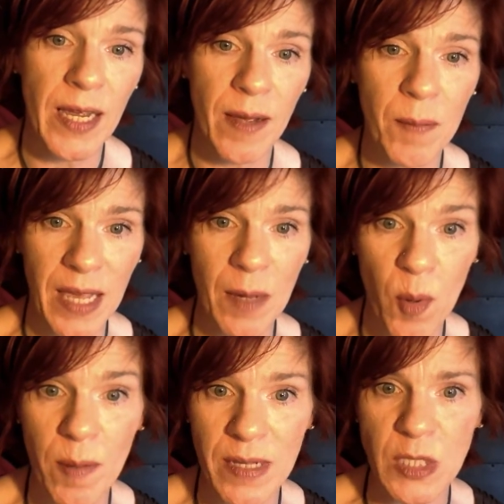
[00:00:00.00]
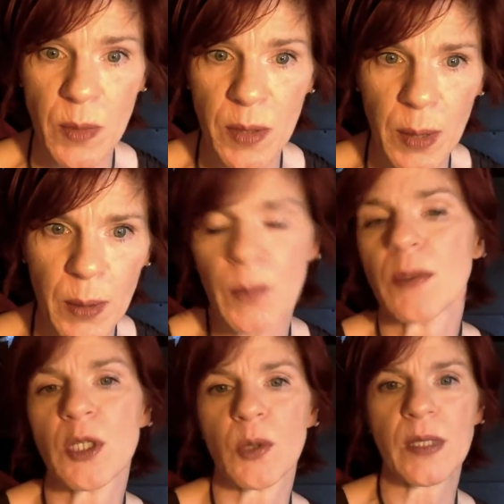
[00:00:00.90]
make appointments with you
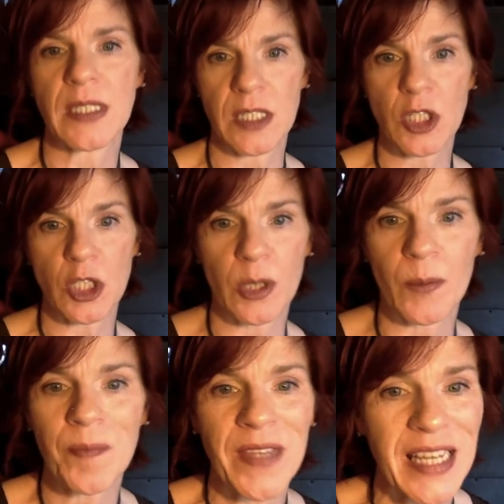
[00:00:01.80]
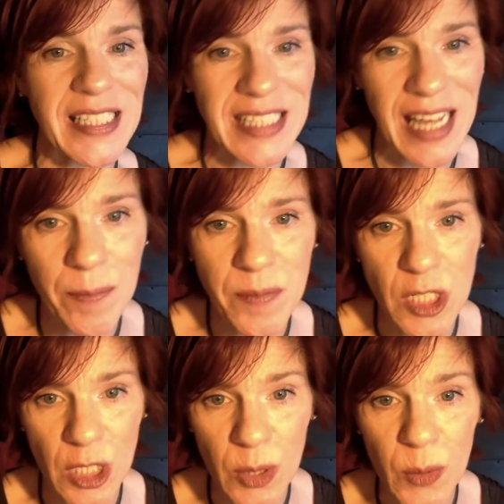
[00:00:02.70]
to assist you. It's up
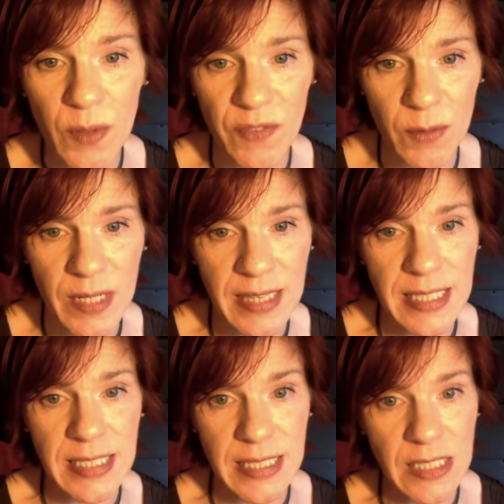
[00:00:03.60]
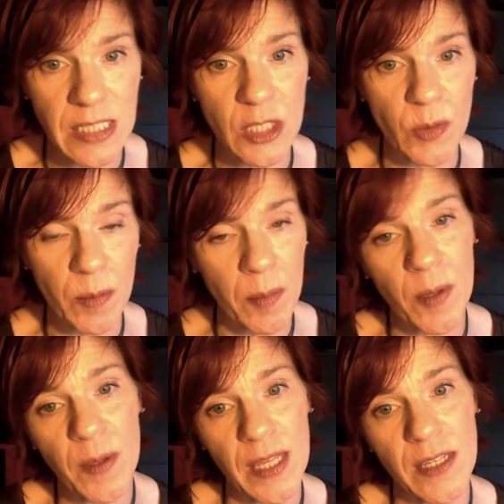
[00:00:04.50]
to you if you need the assistance.
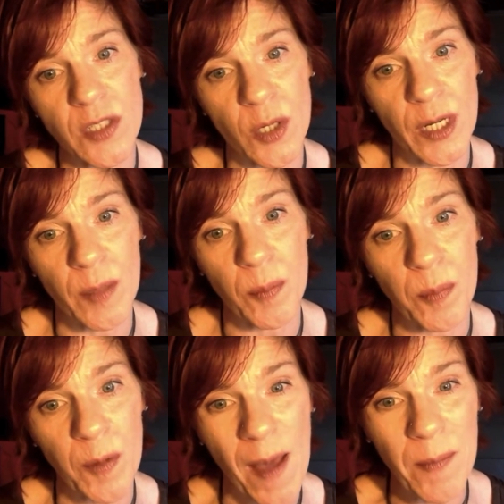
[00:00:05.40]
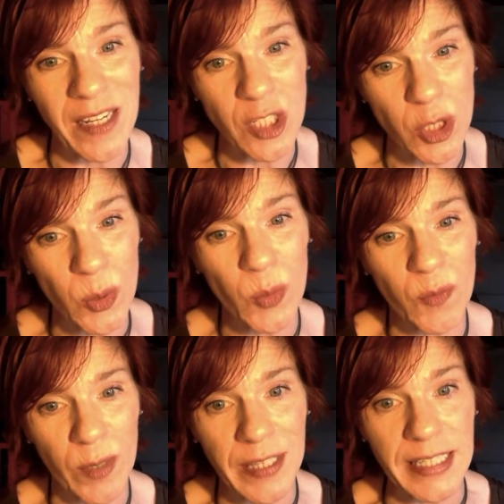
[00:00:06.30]
Remember, these are coming due
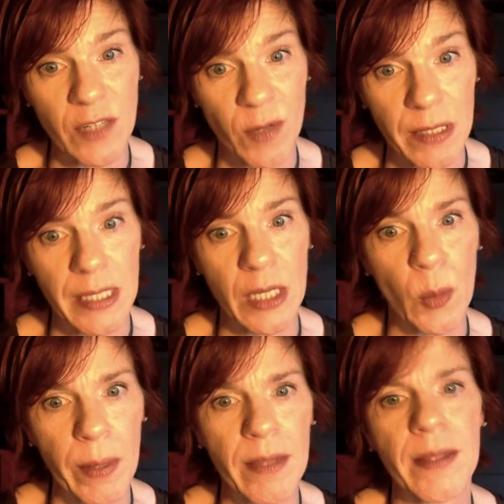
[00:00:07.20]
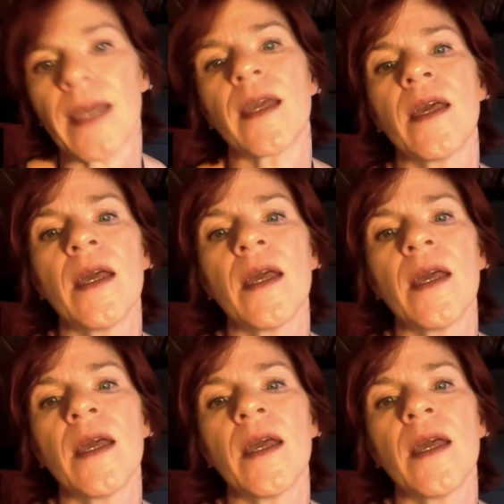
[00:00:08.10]
really, really quickly.